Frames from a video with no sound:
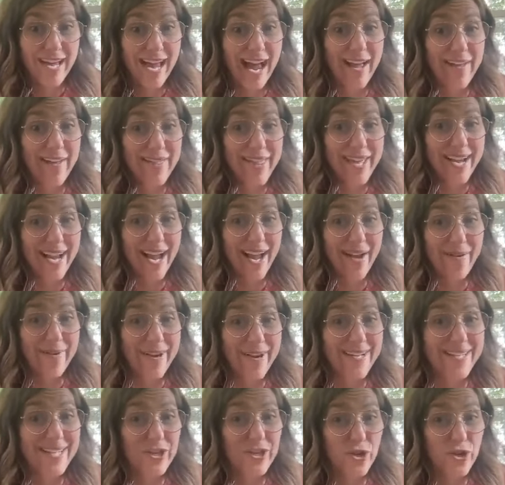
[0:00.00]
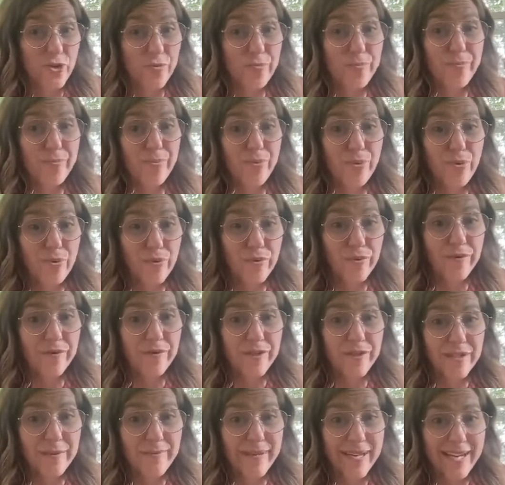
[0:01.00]
I think I read, did you
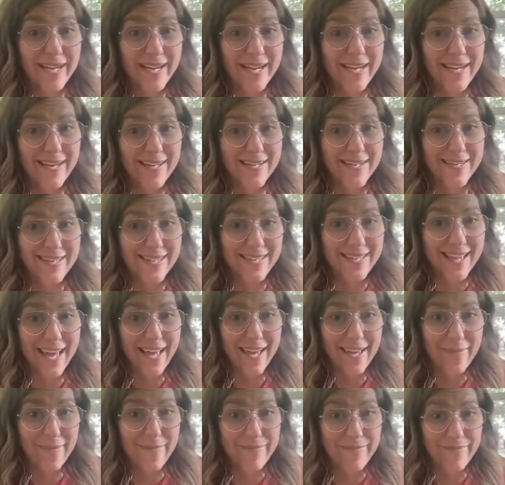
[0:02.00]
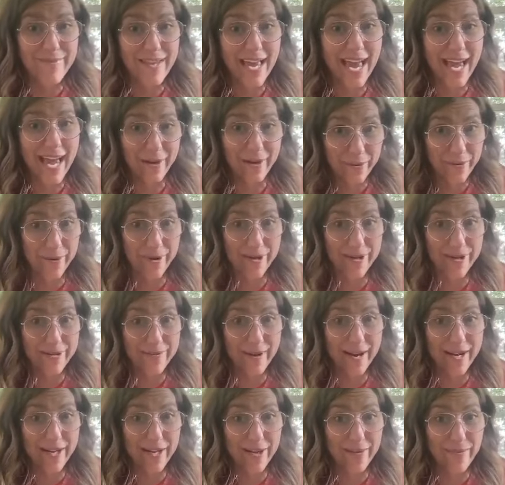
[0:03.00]
move to the
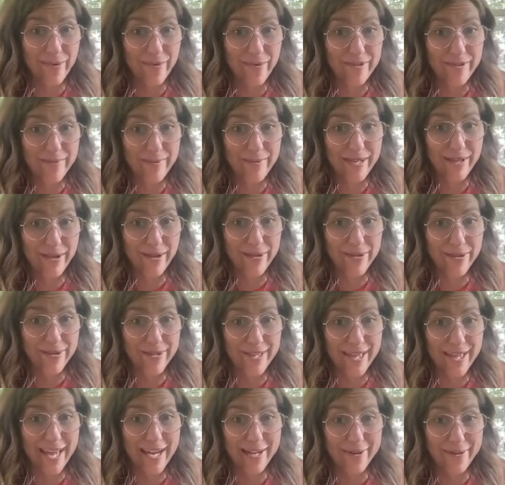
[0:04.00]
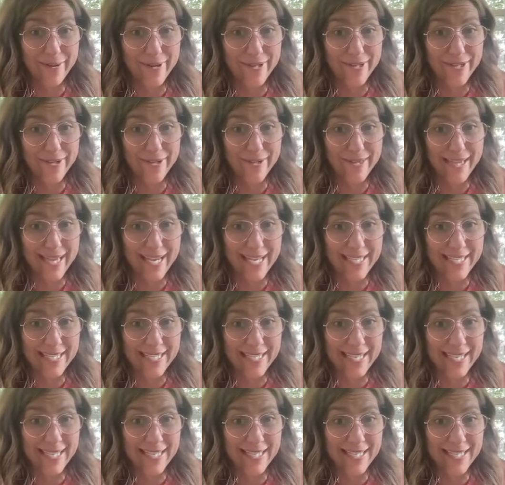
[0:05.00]
headquarters, right? You moved to be closer to the headquarters, to
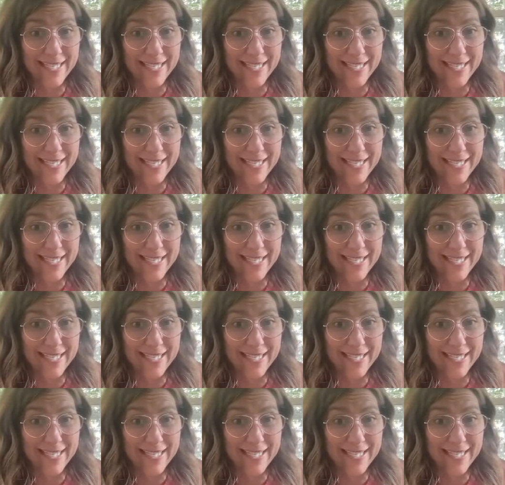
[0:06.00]
Atlanta?